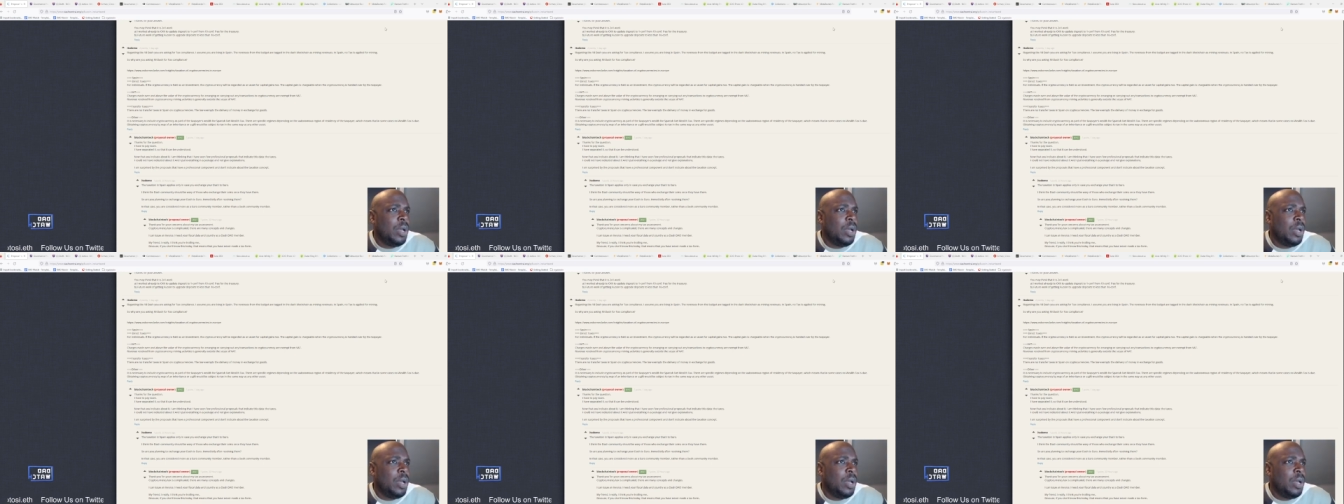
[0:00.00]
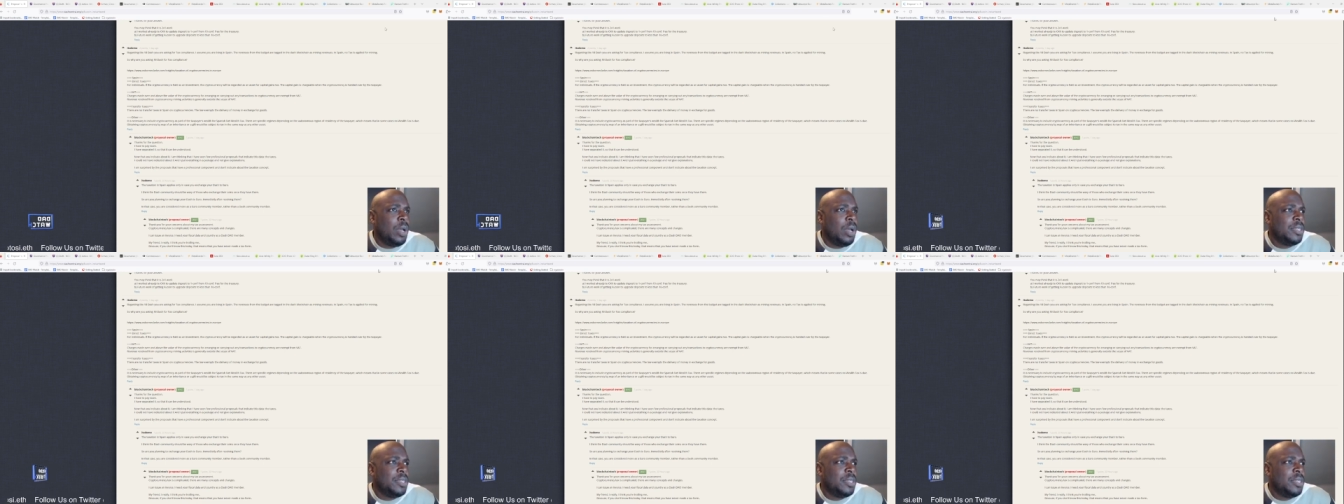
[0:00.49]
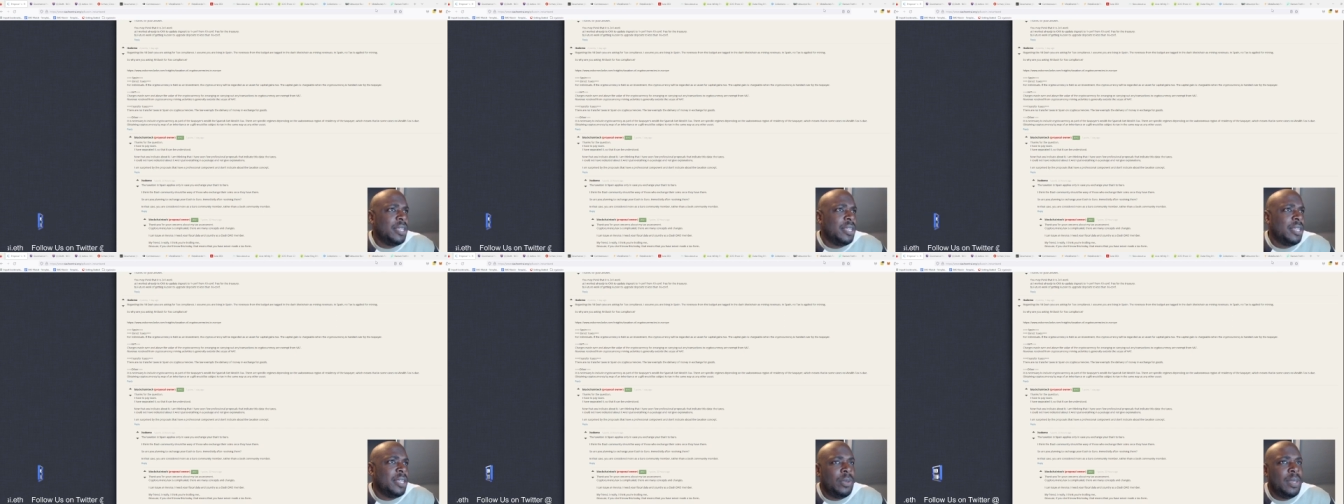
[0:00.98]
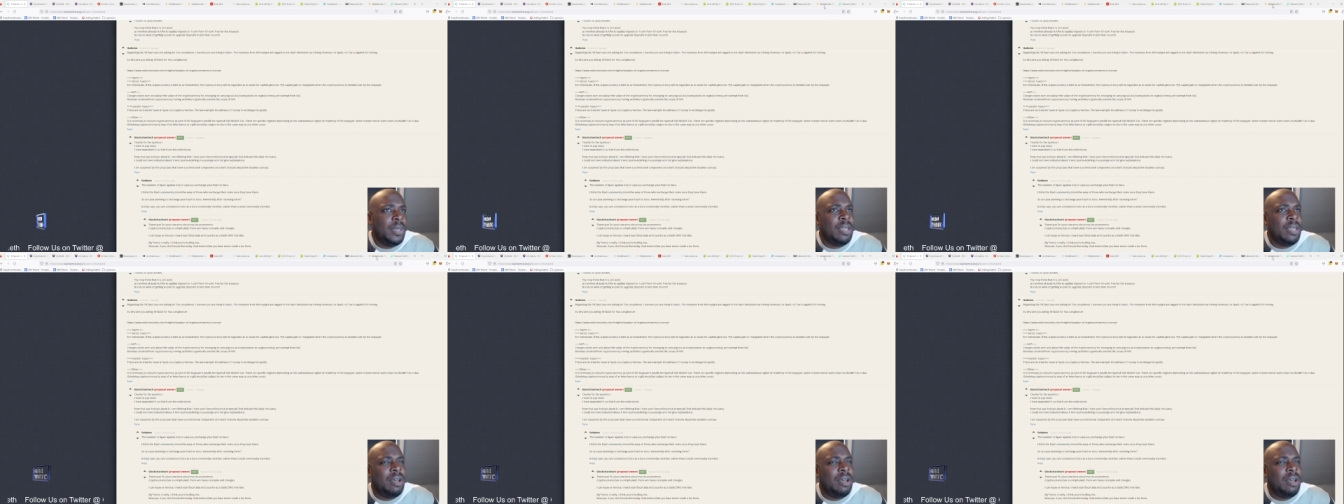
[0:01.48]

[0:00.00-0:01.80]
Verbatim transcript: I like what this guy is doing.